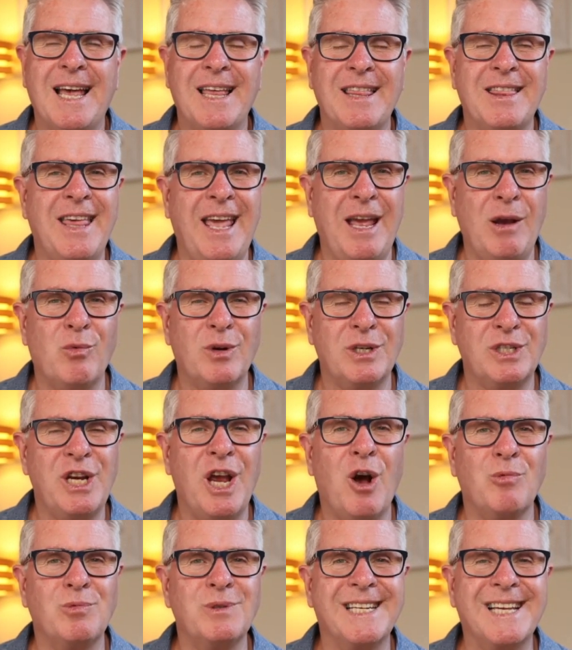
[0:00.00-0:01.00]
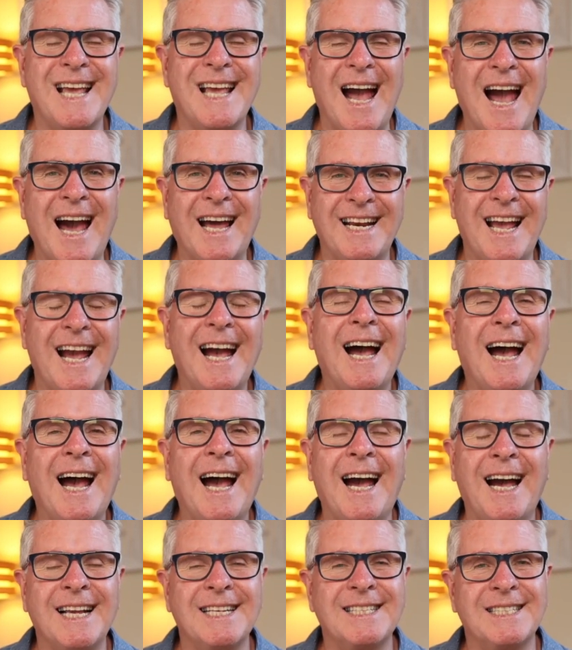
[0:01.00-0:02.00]
that which helps guard our
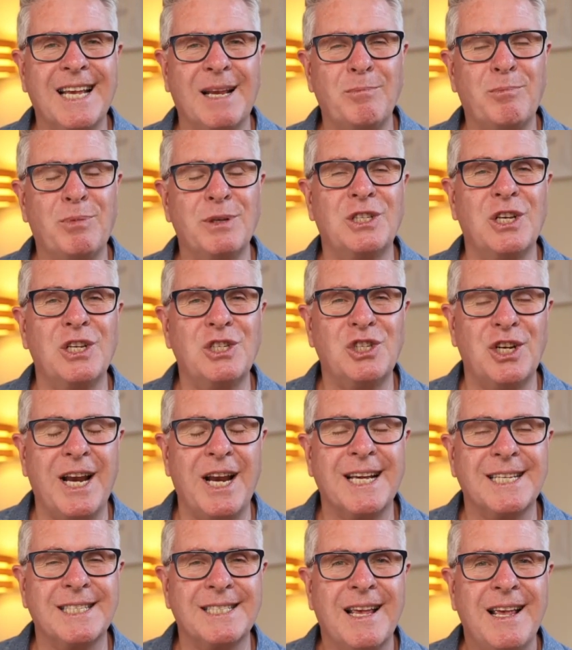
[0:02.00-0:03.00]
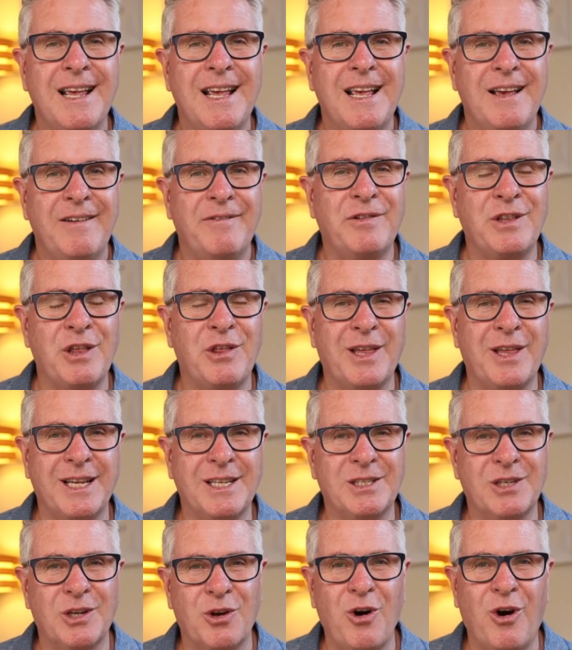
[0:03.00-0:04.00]
hearts and position us for the
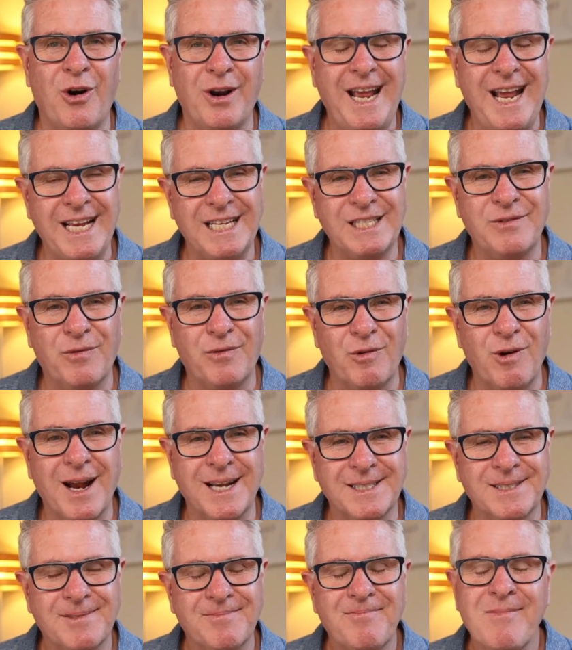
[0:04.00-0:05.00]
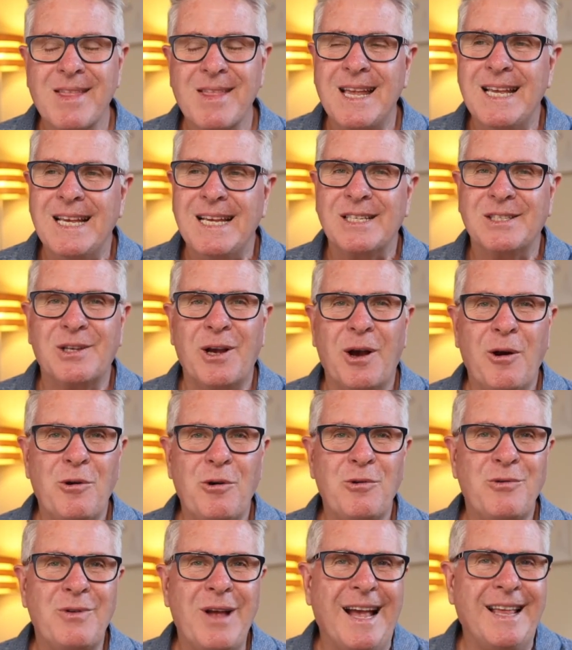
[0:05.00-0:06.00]
things that God has for us.
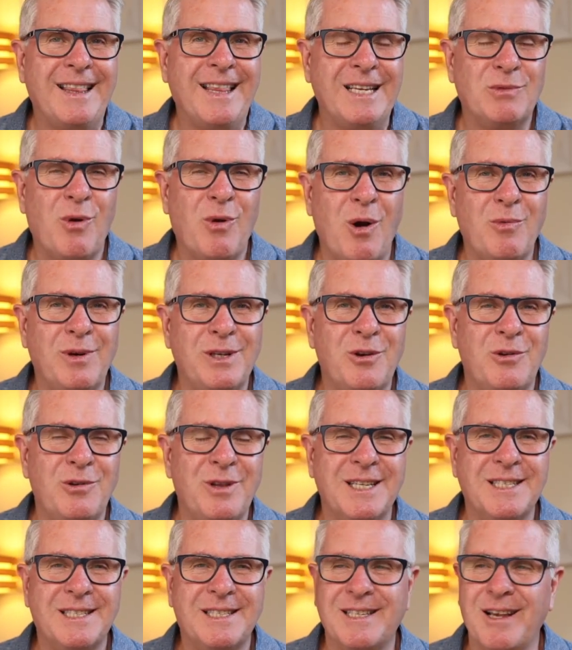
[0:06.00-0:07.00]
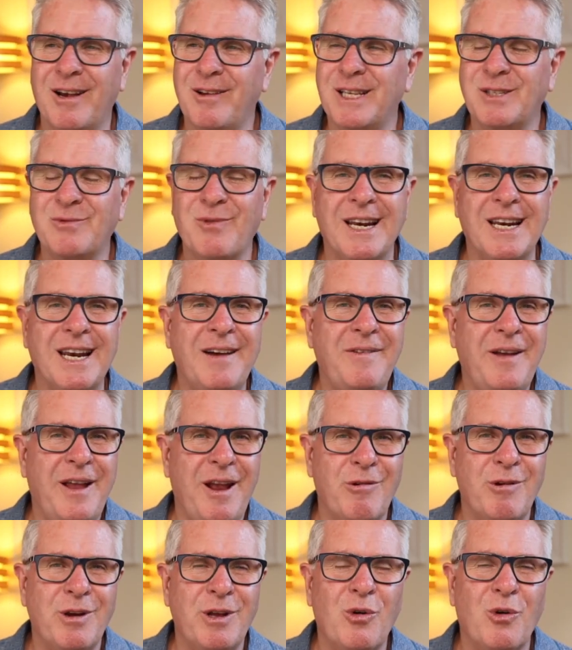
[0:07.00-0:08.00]
So that's why we do this. So that's why I love
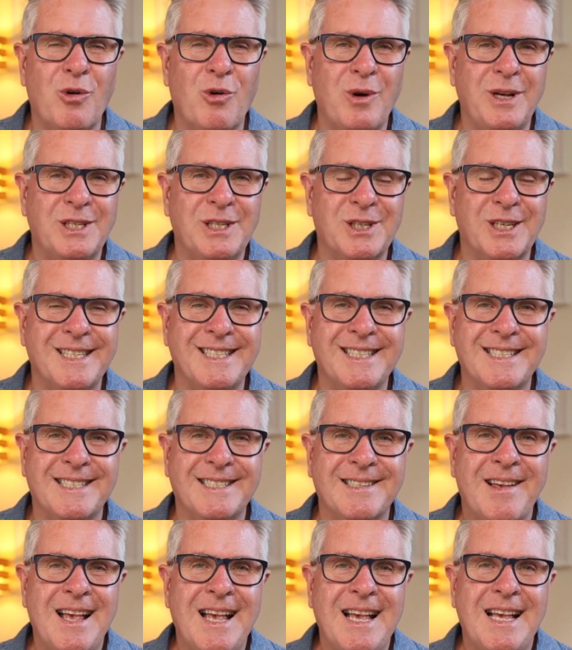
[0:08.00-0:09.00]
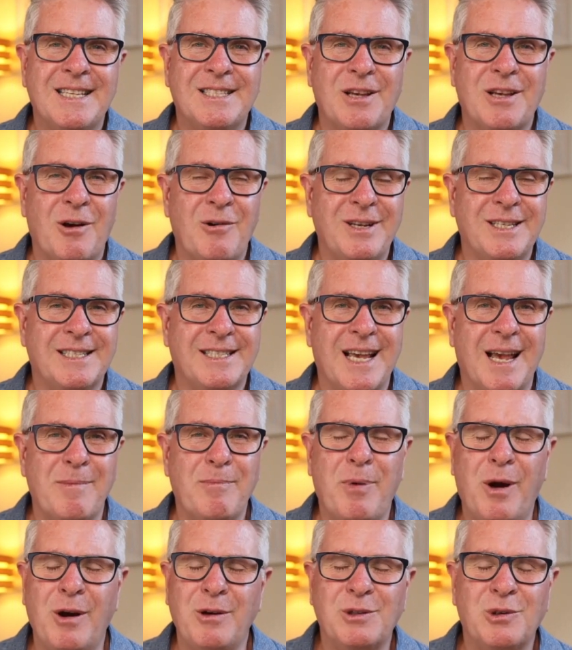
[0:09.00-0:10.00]
hearing your questions. So as I say,
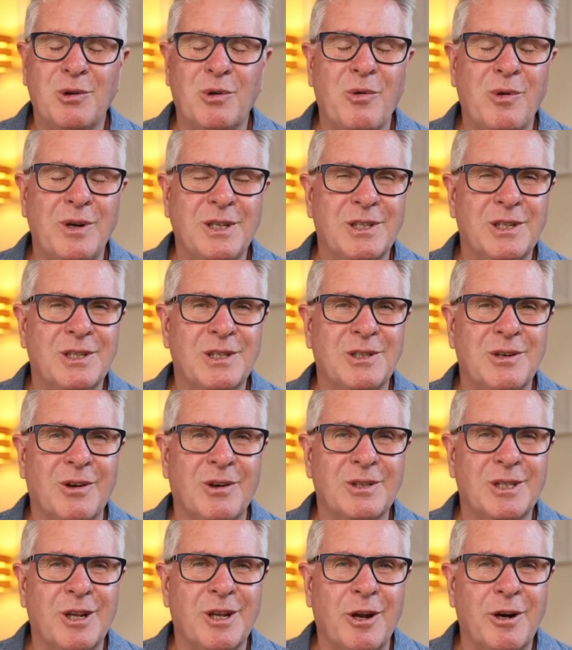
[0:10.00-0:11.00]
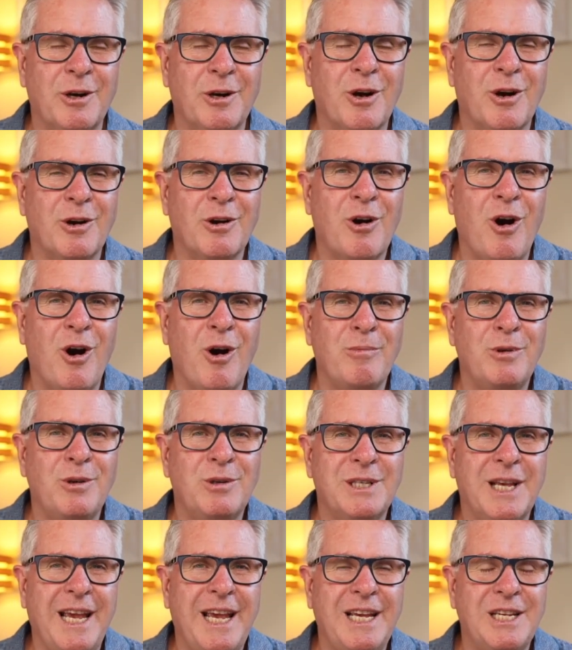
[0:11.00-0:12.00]
post your questions on slido.com,
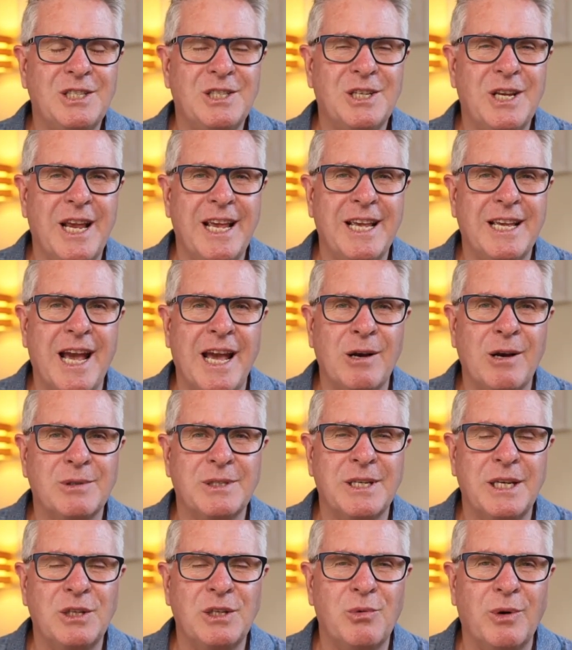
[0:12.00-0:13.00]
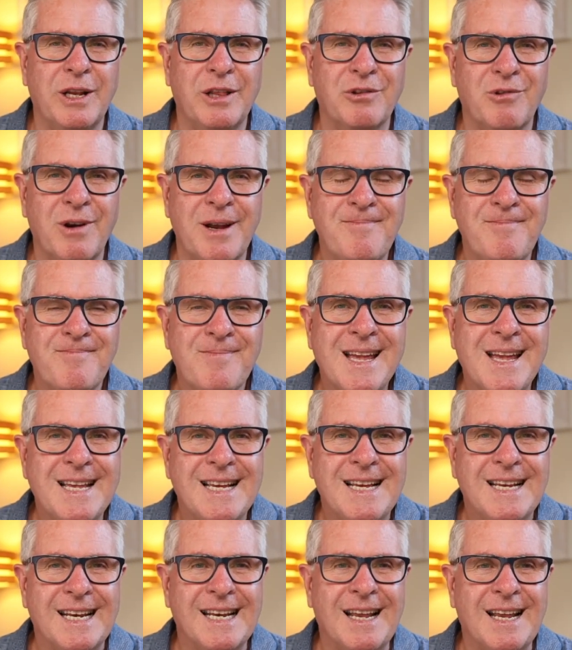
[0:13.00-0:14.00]
use the hashtag ALC23. We'd
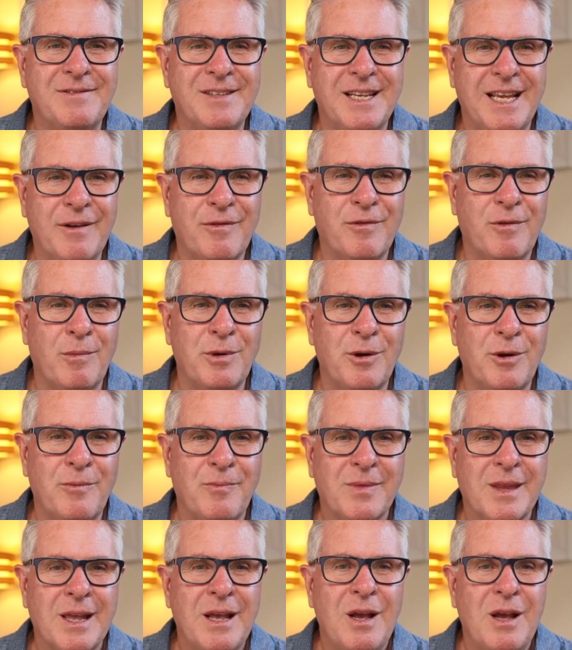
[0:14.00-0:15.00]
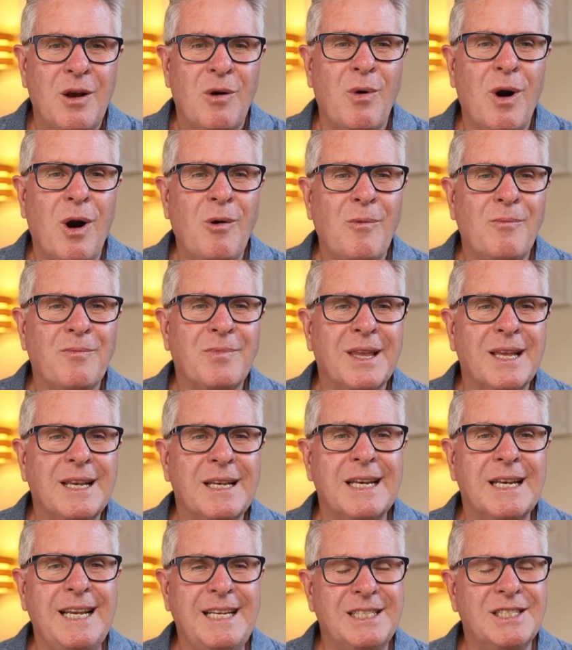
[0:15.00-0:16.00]
love to hear from you. Well,
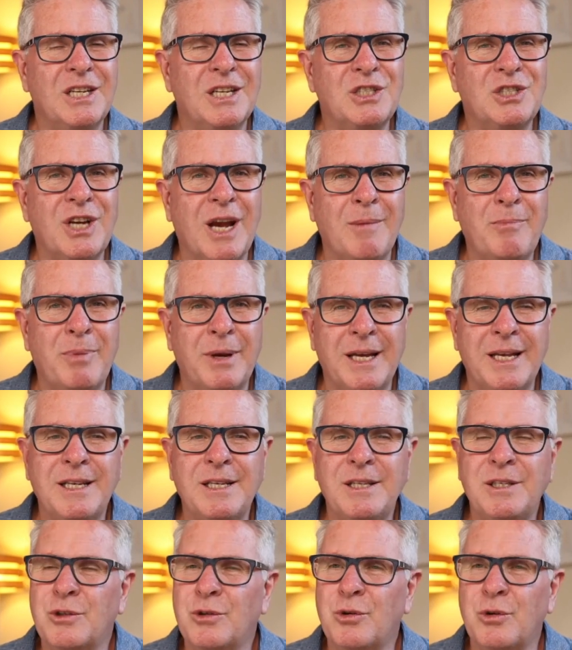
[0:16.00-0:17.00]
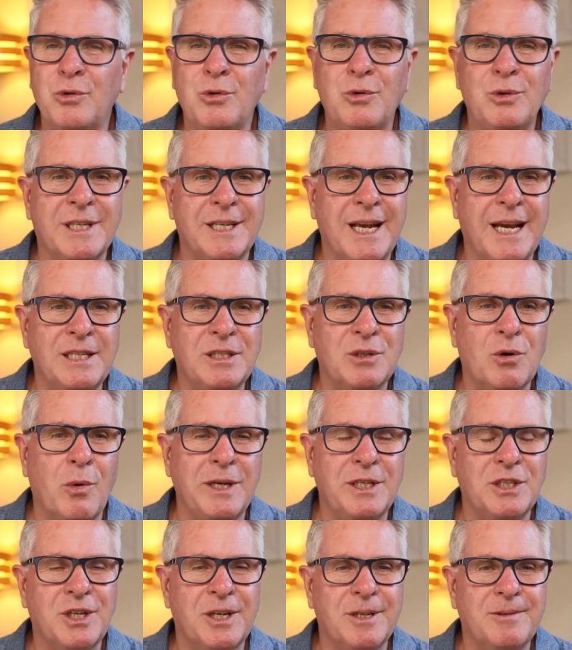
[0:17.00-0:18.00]
let's jump into today's
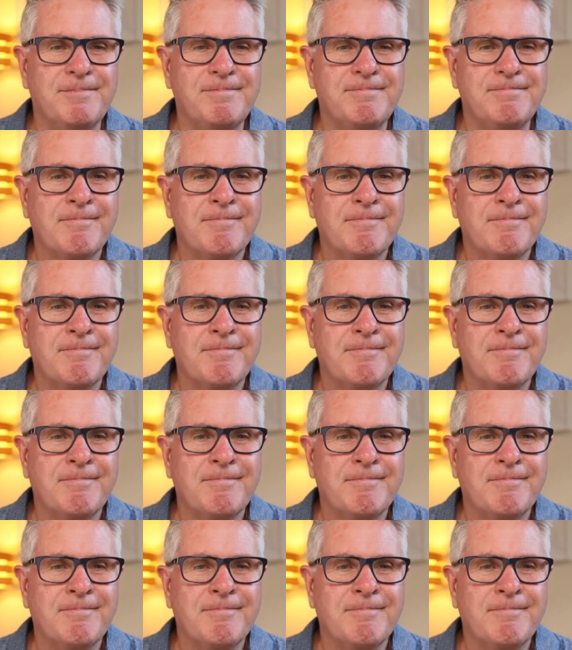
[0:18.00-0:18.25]
question.